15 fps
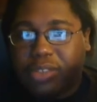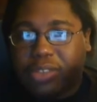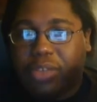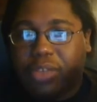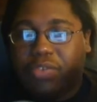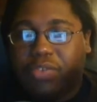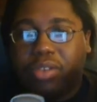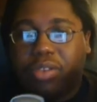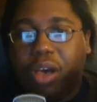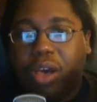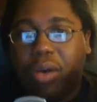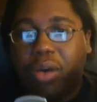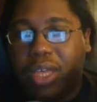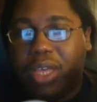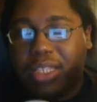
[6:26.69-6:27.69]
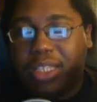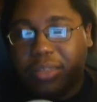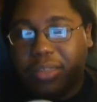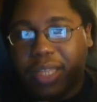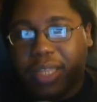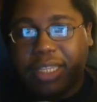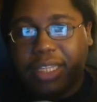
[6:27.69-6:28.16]
So if you don't want
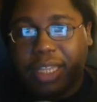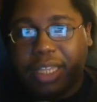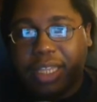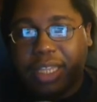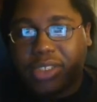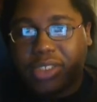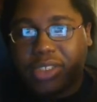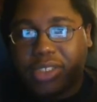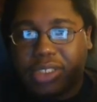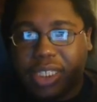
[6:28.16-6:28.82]
anybody else